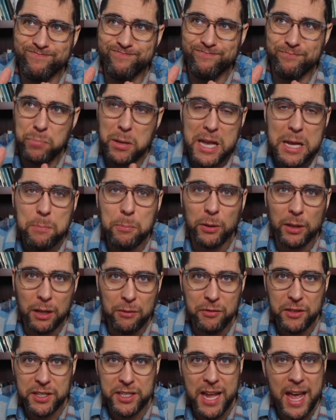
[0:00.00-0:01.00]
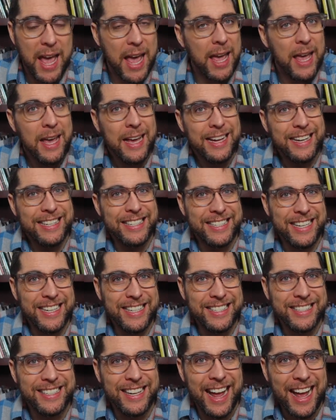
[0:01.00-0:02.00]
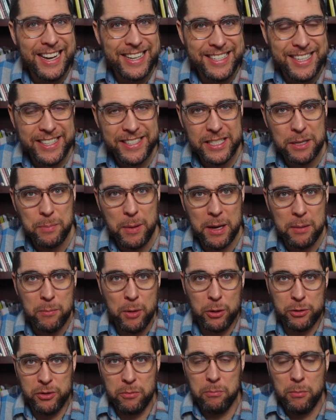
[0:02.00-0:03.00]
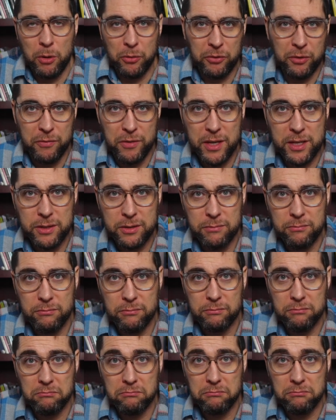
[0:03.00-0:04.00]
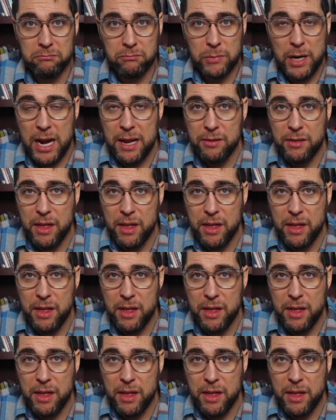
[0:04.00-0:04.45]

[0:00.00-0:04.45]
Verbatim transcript: people of the day didn't anticipate much most of this, right?